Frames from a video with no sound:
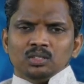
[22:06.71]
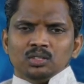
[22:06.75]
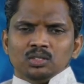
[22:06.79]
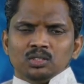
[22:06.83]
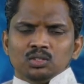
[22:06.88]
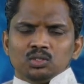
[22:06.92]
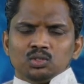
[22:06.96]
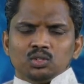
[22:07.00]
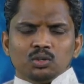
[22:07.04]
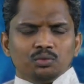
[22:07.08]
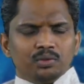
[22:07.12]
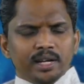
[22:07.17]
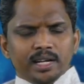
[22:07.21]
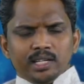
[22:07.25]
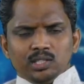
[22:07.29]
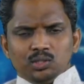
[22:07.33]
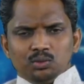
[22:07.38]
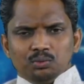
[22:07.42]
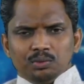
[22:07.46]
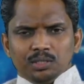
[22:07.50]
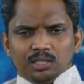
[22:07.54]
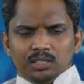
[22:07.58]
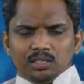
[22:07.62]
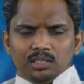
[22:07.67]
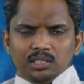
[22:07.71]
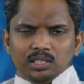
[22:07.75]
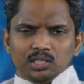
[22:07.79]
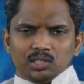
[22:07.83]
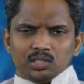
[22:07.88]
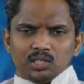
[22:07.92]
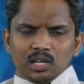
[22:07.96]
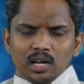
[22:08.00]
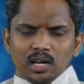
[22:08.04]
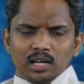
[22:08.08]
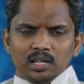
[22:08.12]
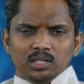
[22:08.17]
So, friends, with
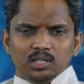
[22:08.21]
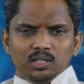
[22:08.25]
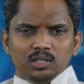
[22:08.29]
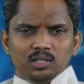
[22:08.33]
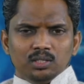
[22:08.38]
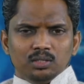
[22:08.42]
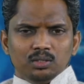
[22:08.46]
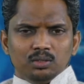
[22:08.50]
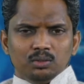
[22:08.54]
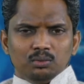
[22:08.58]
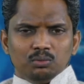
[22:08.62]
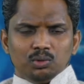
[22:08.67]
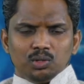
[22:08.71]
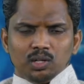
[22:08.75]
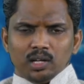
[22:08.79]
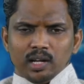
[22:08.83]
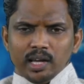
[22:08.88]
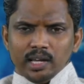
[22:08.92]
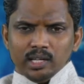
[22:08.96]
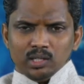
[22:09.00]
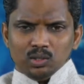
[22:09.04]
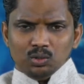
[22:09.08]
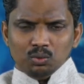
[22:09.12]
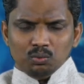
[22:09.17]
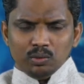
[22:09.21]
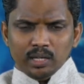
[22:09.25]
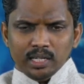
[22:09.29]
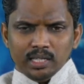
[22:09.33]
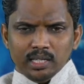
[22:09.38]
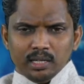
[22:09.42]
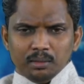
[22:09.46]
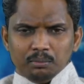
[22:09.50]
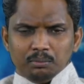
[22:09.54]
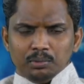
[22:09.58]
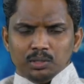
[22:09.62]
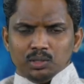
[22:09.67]
this I would like to
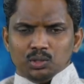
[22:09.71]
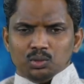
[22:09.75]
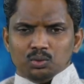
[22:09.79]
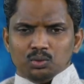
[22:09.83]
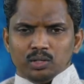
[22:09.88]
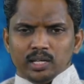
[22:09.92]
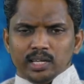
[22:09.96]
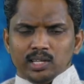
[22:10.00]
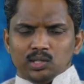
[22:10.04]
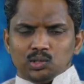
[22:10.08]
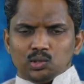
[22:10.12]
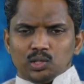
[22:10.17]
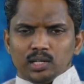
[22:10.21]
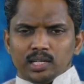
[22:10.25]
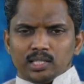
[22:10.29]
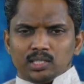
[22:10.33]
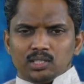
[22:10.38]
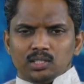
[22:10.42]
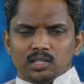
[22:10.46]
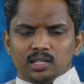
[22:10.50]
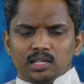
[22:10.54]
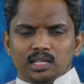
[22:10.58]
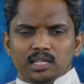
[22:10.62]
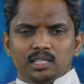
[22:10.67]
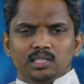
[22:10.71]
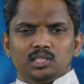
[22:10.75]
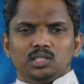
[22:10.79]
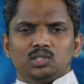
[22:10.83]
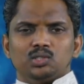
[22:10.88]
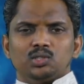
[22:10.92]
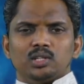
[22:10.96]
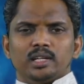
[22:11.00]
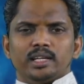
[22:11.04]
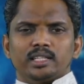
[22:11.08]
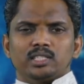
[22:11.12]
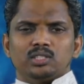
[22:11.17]
wind up today's lecture. In
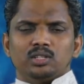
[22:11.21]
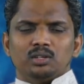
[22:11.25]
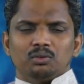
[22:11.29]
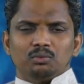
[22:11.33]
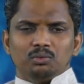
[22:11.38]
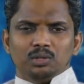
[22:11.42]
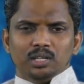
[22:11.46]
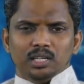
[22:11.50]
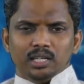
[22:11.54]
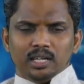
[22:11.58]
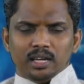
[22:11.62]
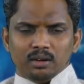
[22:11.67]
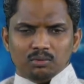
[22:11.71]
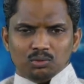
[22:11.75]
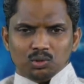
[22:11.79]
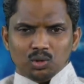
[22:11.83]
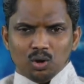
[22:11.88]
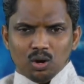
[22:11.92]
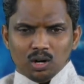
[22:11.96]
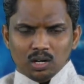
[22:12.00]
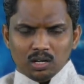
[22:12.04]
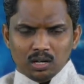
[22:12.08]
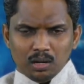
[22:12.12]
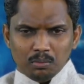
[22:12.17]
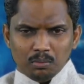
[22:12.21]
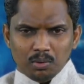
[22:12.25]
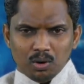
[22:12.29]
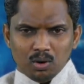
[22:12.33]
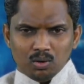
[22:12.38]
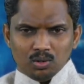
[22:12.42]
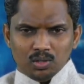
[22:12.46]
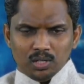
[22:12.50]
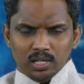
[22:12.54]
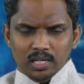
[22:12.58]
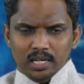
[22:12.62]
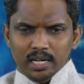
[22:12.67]
this lecture we have talked
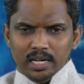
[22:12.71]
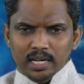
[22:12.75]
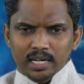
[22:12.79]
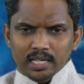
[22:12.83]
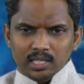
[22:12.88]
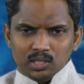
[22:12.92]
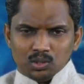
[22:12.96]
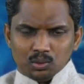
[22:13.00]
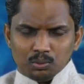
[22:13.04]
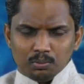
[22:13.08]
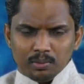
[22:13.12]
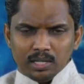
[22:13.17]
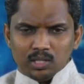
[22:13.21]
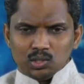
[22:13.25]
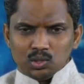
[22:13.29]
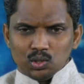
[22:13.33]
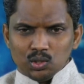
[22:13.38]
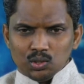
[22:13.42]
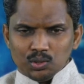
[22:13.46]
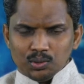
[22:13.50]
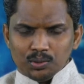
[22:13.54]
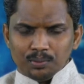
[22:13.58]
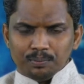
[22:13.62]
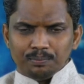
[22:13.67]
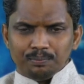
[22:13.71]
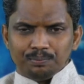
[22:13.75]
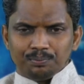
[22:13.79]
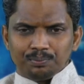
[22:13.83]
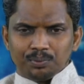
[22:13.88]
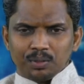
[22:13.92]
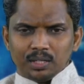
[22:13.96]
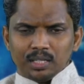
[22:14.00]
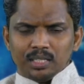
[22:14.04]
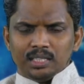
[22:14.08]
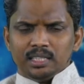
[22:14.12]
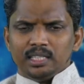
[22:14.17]
about learning spaces,
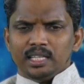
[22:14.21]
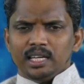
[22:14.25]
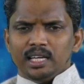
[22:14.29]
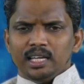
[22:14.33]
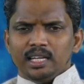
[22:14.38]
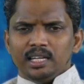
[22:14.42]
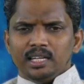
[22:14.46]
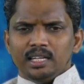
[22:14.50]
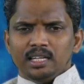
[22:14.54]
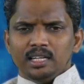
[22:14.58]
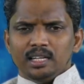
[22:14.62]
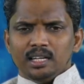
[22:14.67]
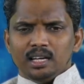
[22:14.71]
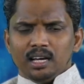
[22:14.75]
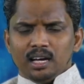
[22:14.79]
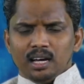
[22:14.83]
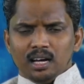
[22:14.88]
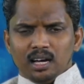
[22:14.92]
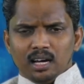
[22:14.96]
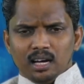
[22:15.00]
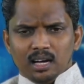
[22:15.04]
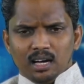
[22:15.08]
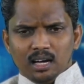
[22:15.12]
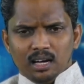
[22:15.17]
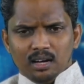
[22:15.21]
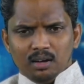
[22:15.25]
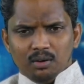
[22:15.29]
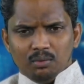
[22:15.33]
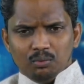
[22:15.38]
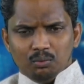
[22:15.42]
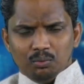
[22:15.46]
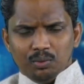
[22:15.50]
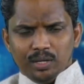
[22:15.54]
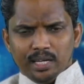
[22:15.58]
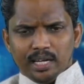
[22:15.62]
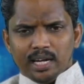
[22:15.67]
then
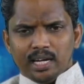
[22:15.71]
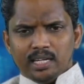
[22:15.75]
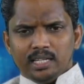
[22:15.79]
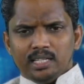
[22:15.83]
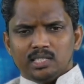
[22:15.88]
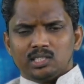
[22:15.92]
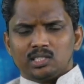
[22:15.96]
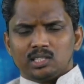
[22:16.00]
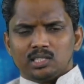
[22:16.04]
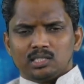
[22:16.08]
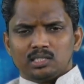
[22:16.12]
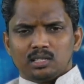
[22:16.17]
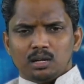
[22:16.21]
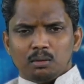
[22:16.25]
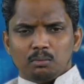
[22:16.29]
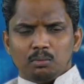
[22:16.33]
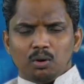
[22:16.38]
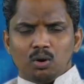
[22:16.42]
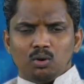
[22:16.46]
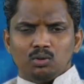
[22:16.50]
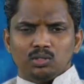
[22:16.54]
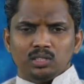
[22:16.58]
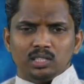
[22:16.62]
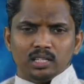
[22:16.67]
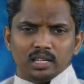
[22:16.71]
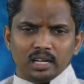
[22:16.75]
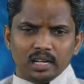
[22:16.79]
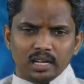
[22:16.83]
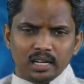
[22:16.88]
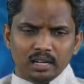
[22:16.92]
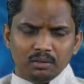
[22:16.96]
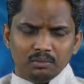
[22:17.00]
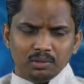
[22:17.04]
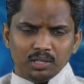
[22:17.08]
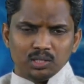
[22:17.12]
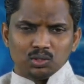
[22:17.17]
we had discussed about the
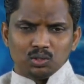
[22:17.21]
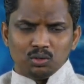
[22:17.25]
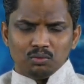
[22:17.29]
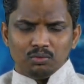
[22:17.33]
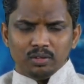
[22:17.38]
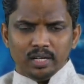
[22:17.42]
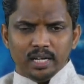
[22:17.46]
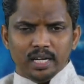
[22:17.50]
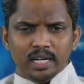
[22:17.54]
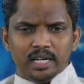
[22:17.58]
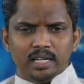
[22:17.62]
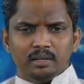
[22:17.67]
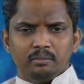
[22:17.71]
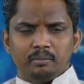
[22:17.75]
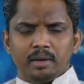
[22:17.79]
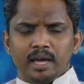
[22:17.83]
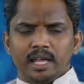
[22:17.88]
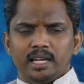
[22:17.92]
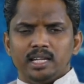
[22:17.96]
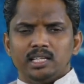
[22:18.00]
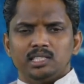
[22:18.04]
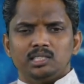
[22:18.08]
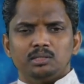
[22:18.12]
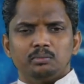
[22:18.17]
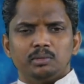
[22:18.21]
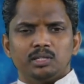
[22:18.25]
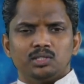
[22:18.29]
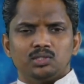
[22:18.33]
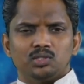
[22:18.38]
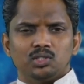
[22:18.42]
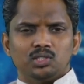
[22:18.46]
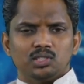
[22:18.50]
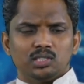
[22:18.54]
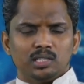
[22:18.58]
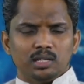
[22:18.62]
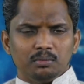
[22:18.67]
relevance of learning management
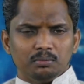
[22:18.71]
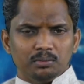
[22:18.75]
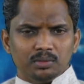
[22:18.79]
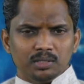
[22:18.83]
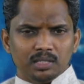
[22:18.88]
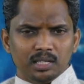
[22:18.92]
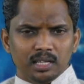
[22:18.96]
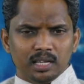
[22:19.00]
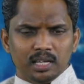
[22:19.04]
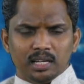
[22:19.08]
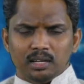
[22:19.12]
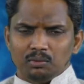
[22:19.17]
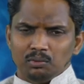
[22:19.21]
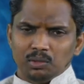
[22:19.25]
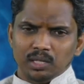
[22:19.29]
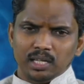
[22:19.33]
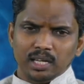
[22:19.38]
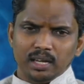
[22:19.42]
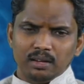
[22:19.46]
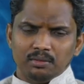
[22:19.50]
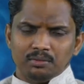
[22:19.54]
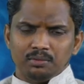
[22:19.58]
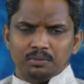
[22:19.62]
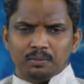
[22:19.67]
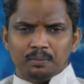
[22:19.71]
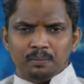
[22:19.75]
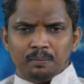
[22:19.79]
systems, and we have